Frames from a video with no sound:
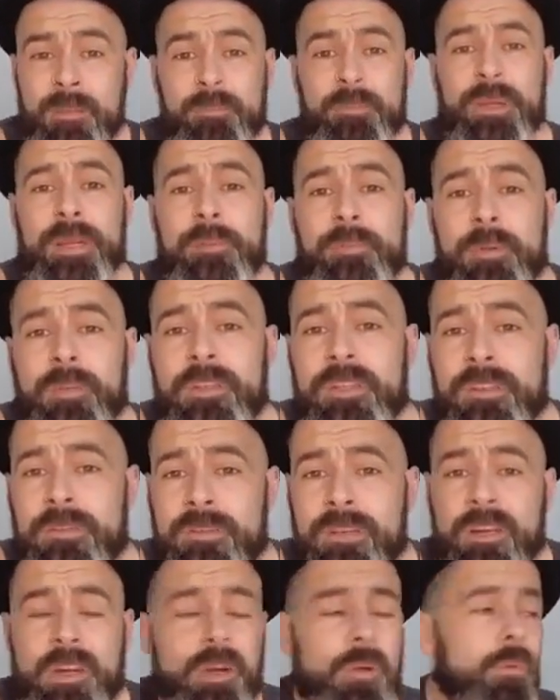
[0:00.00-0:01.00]
People you
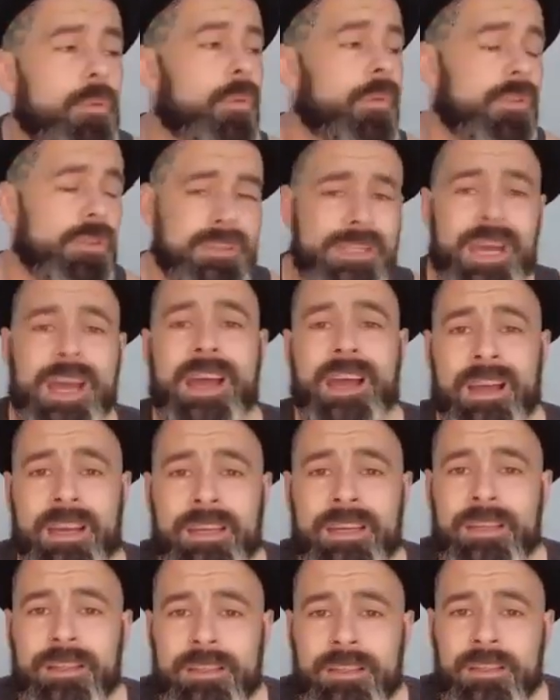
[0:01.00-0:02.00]
know will
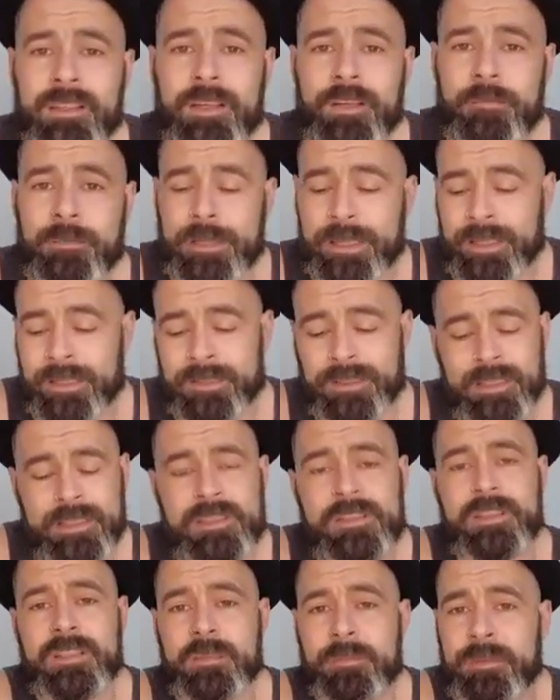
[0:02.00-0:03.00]
die, you know what I mean?
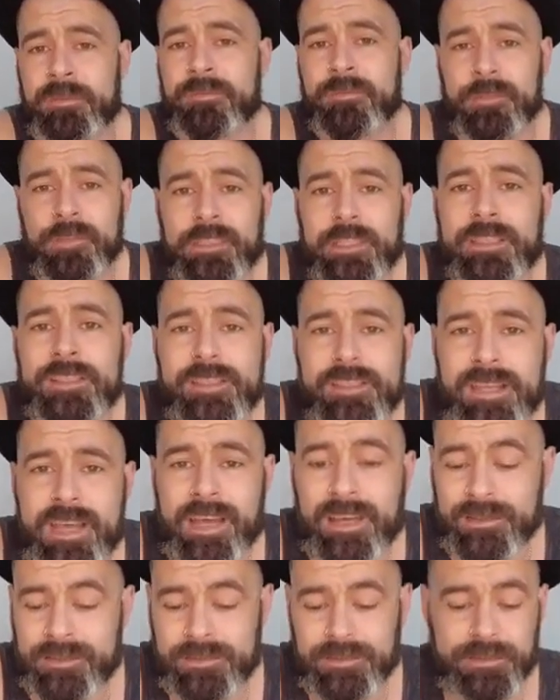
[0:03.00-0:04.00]
That's going to be fucking
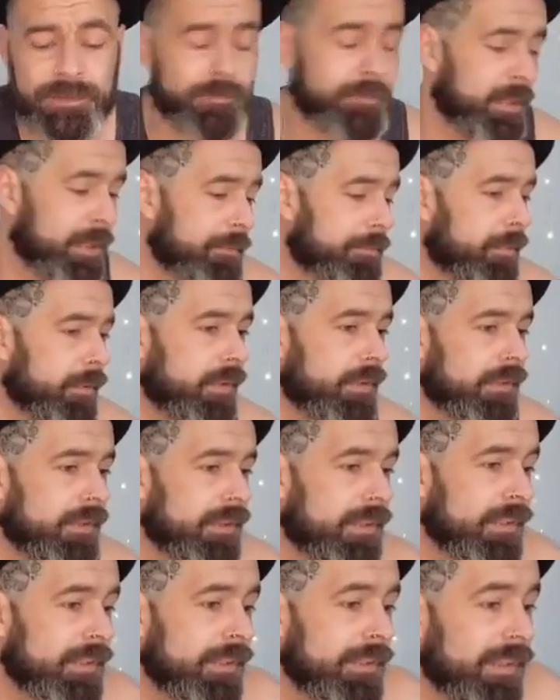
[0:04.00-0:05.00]
sad.
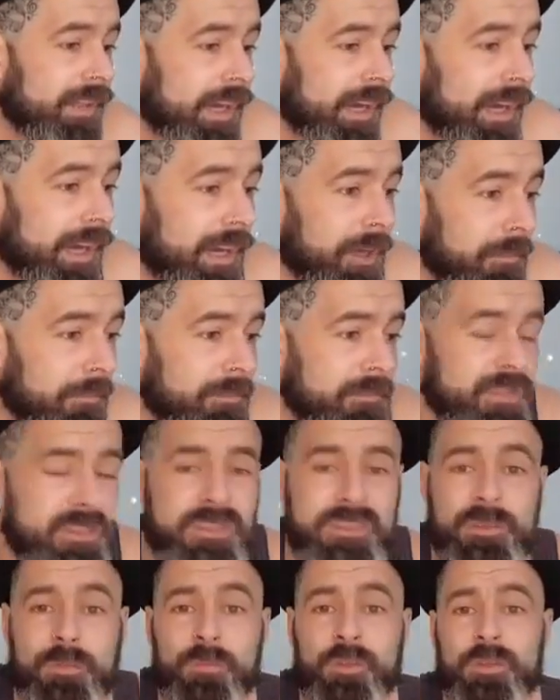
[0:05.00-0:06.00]
People...
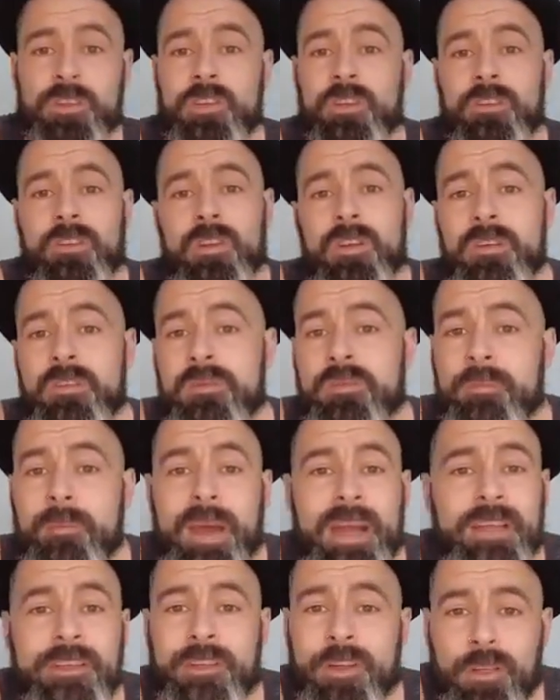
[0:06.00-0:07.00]
someone you love
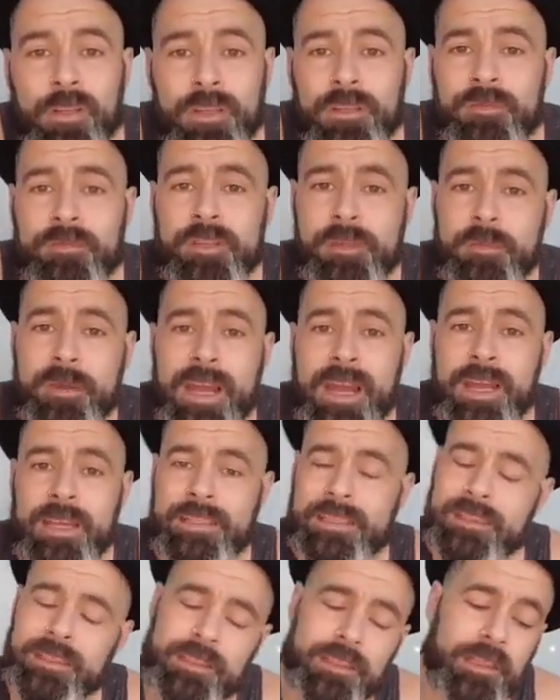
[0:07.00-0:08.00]
might not love you
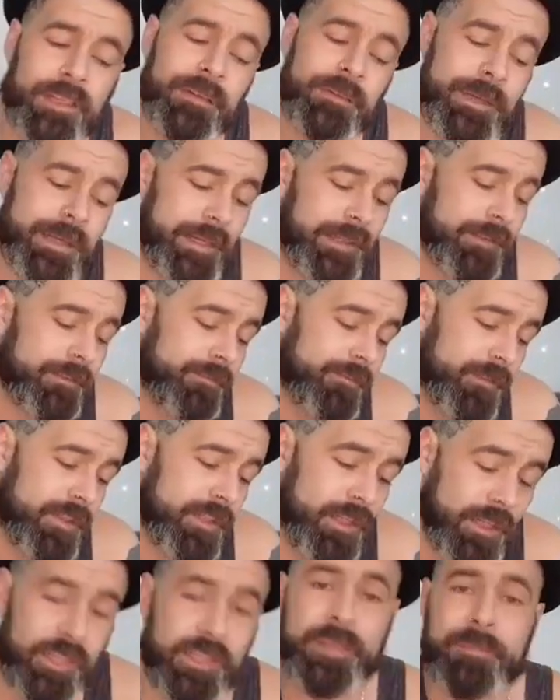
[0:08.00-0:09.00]
back, you know what I mean?
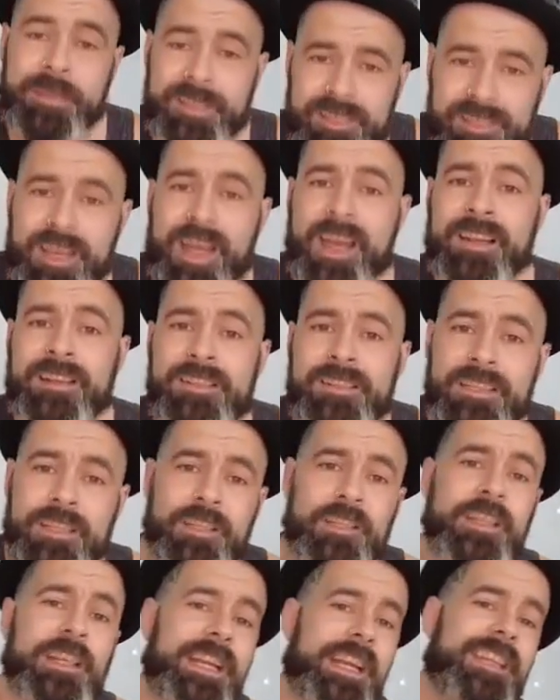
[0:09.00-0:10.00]
You're going to be sad. You're
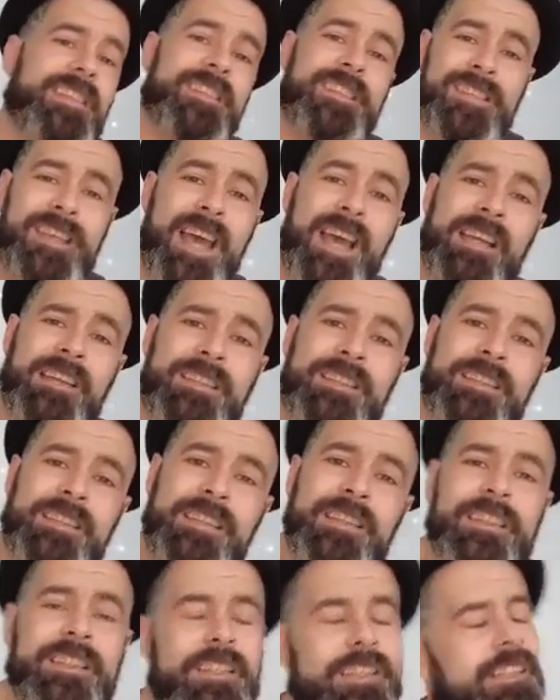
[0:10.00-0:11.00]
going to get sad.
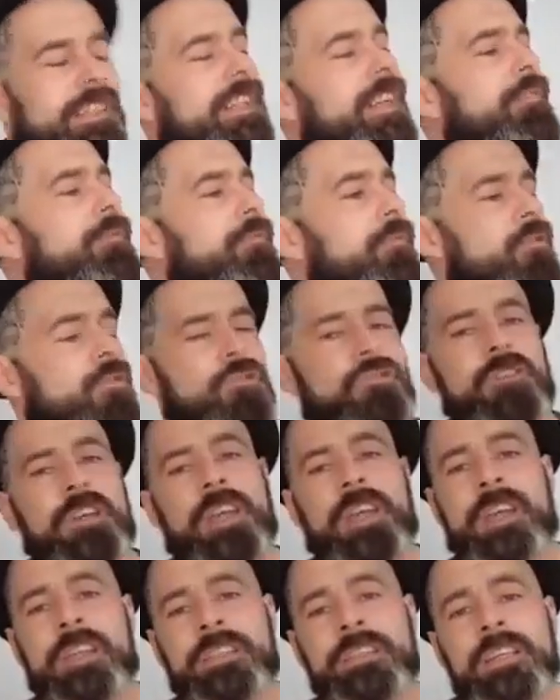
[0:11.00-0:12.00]
You're going to get
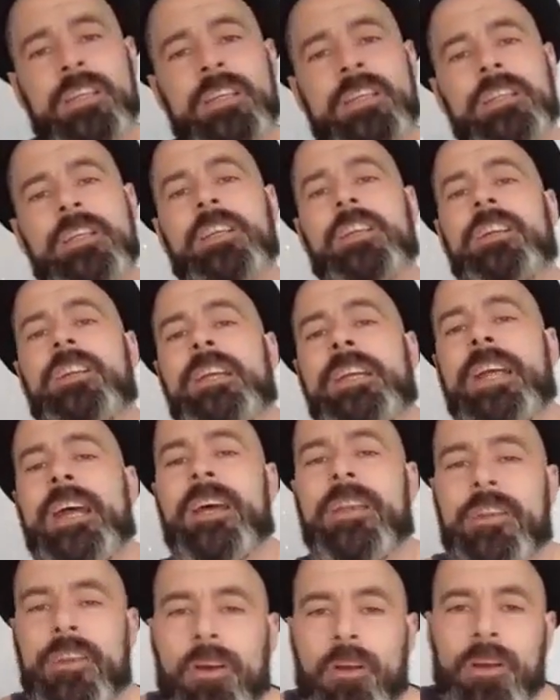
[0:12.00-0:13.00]
frustrated. You're going to get
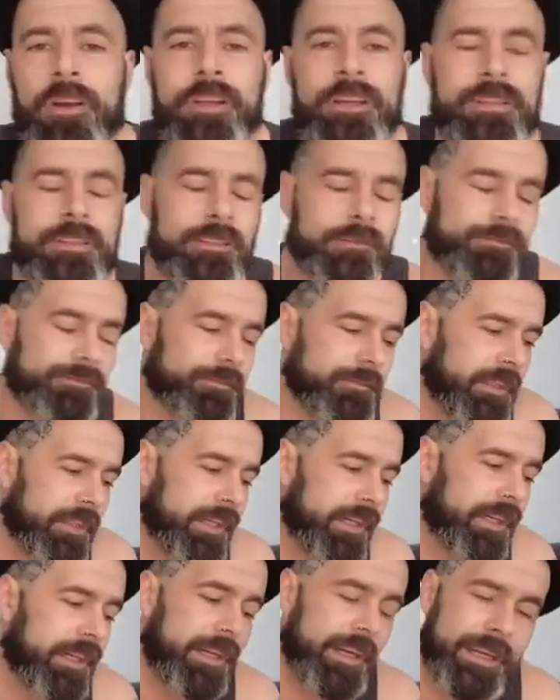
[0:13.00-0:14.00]
annoyed,
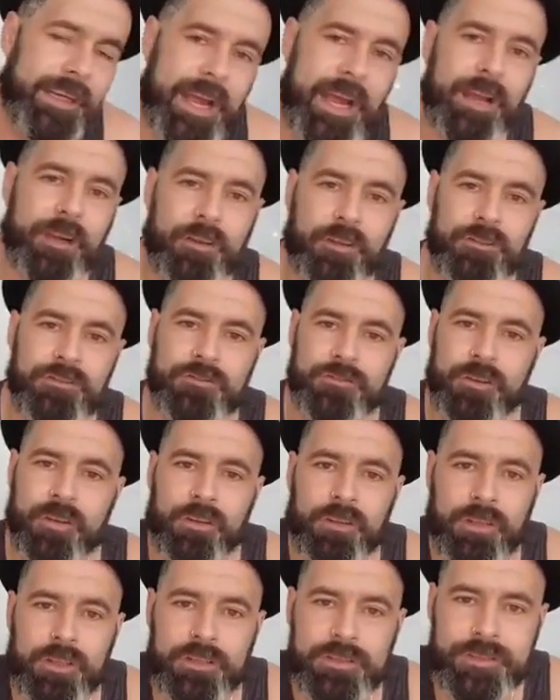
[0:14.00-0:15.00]
okay? You can't
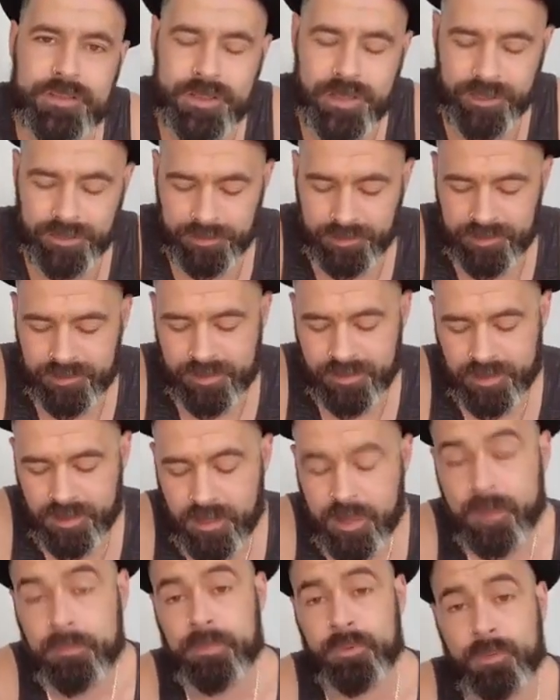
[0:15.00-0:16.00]
control those things.
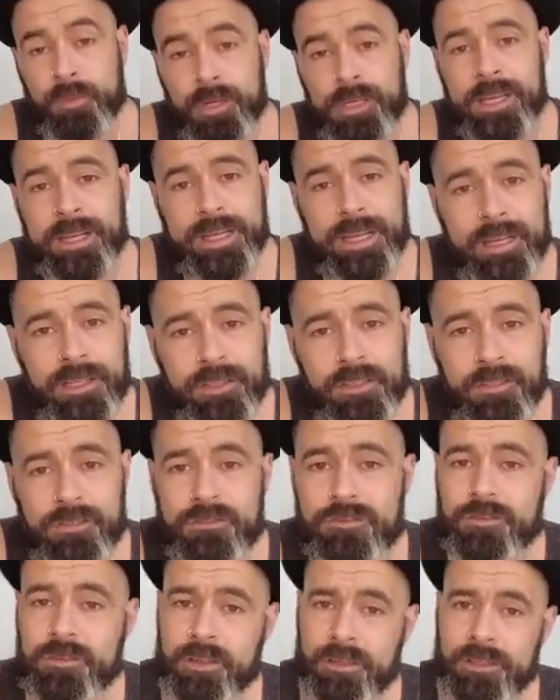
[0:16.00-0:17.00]
But what you can
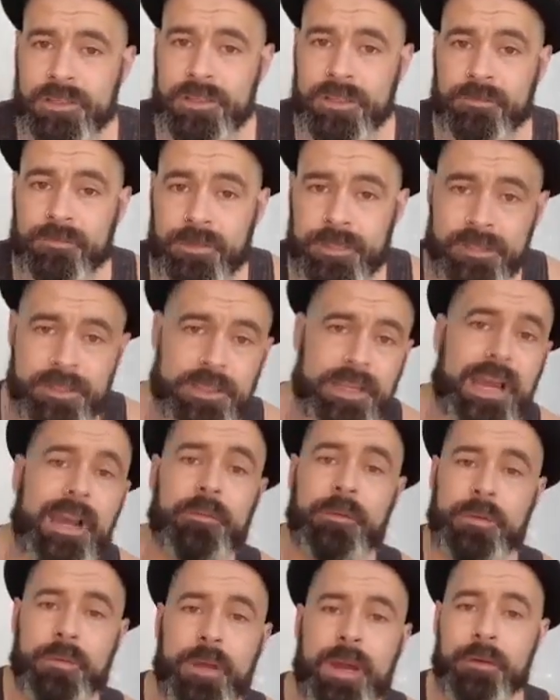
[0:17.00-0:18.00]
control is obviously how
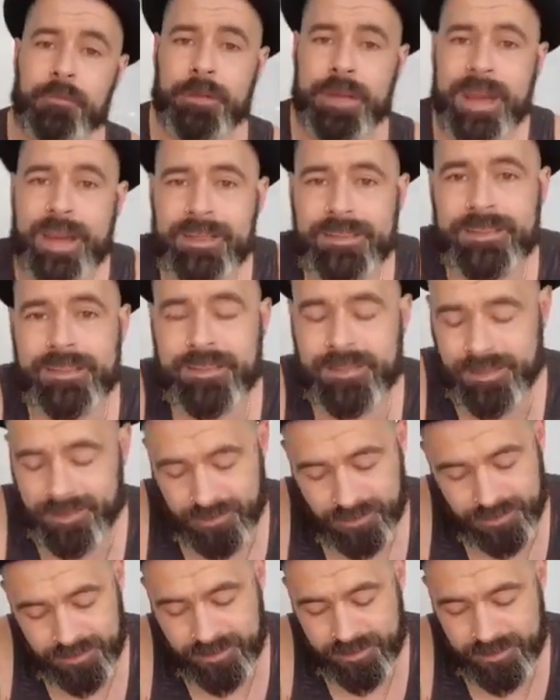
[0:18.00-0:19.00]
you are reacting to
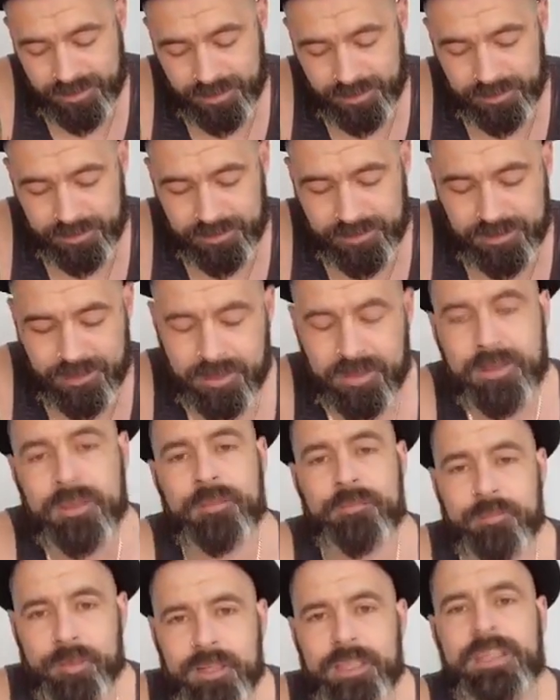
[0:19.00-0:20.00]
those things.
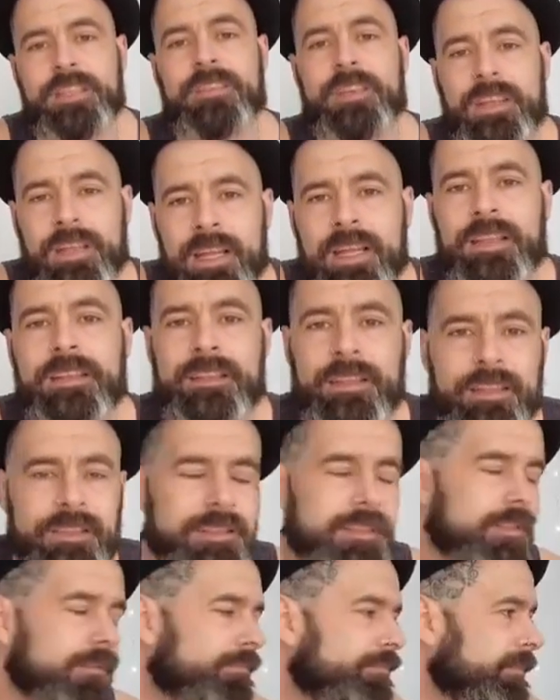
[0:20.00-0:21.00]
Think of it like
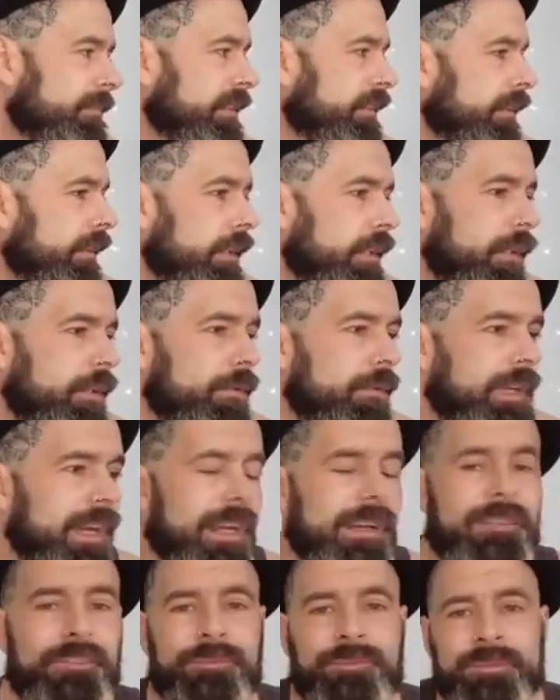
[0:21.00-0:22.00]
this. So you
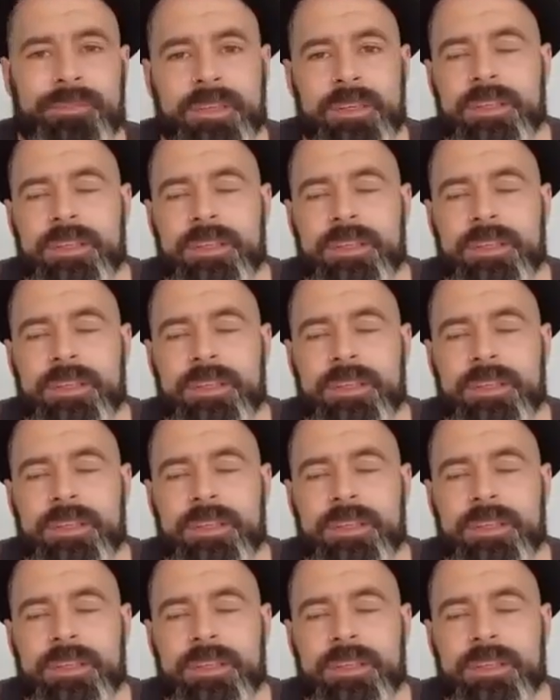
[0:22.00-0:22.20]
get